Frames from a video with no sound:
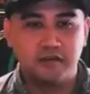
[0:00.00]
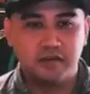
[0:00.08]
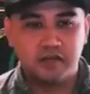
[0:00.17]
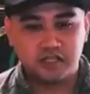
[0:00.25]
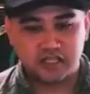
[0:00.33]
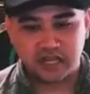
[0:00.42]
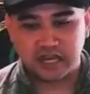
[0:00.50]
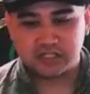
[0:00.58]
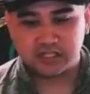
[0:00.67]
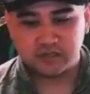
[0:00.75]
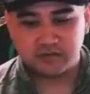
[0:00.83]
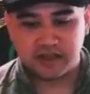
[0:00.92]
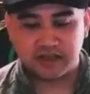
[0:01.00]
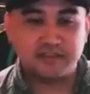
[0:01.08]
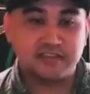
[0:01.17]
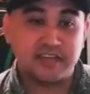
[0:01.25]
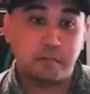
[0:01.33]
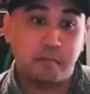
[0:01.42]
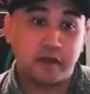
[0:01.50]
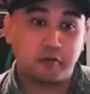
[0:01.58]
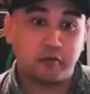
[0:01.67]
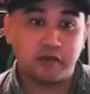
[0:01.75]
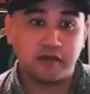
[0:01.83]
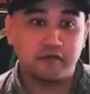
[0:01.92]
changed, and you've had these like
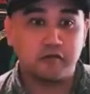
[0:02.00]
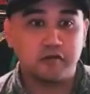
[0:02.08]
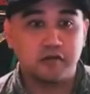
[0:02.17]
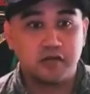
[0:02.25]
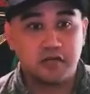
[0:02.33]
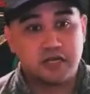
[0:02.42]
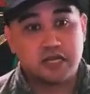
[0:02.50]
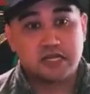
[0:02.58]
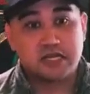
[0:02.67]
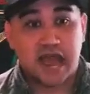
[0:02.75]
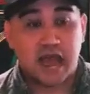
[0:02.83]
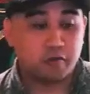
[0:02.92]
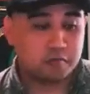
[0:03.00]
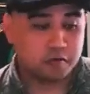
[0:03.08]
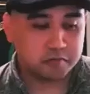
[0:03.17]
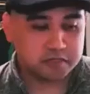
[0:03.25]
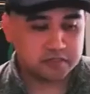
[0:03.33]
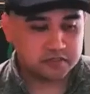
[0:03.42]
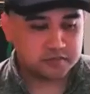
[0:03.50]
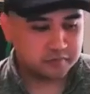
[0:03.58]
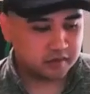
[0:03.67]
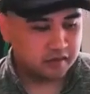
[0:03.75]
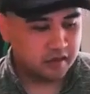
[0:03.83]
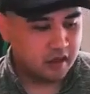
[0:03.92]
micro level Tower moments.
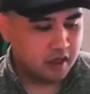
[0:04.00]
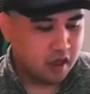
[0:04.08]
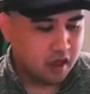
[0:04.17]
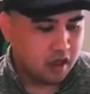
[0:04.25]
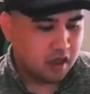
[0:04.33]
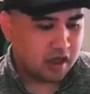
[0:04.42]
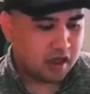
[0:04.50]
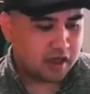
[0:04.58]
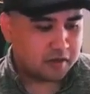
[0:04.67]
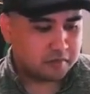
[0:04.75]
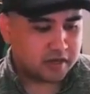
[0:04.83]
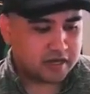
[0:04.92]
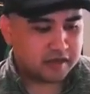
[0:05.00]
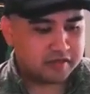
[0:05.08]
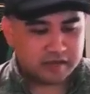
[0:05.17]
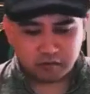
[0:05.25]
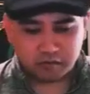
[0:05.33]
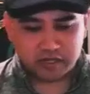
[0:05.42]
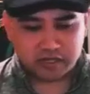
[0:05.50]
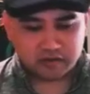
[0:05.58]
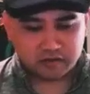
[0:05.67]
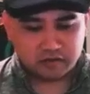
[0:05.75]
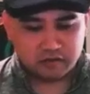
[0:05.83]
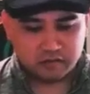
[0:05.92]
And I think when we
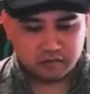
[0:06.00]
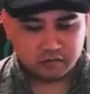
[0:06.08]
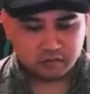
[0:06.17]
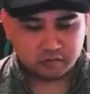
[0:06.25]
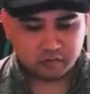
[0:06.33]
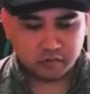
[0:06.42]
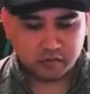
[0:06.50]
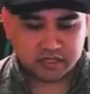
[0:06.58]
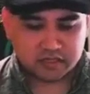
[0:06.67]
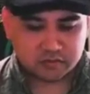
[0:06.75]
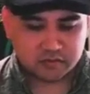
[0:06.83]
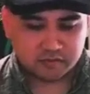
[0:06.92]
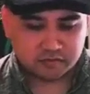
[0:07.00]
can sort of